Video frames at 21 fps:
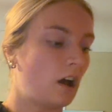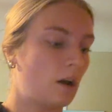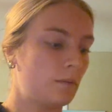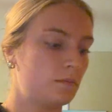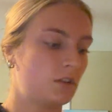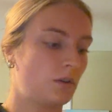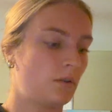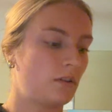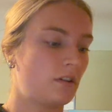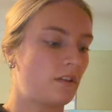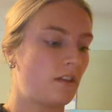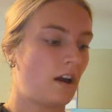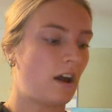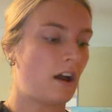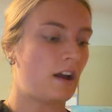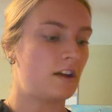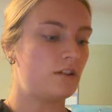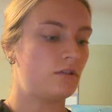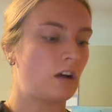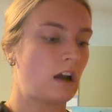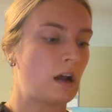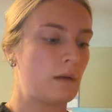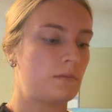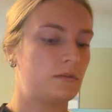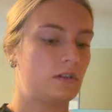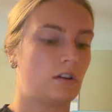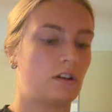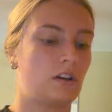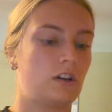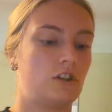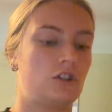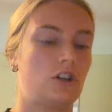So under the eye drops,
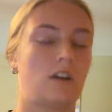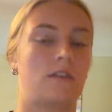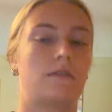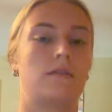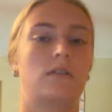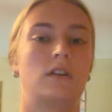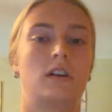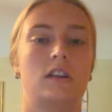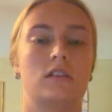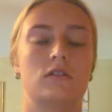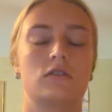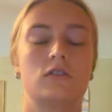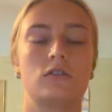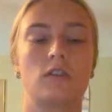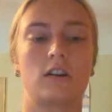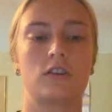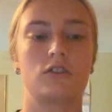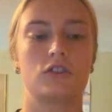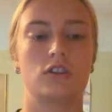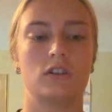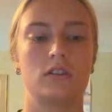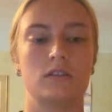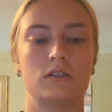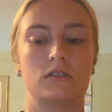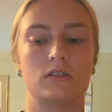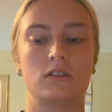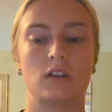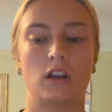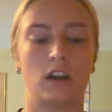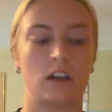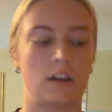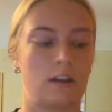you're going to check for any instructions,
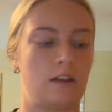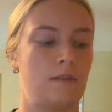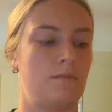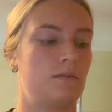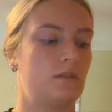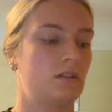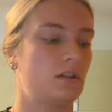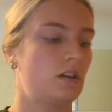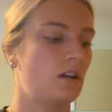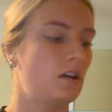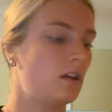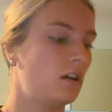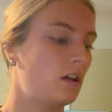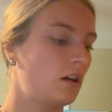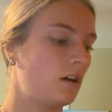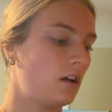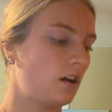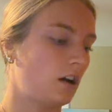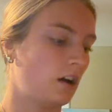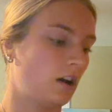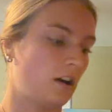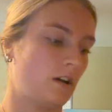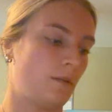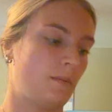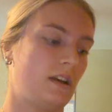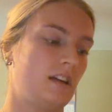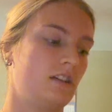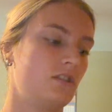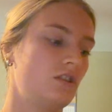times, and it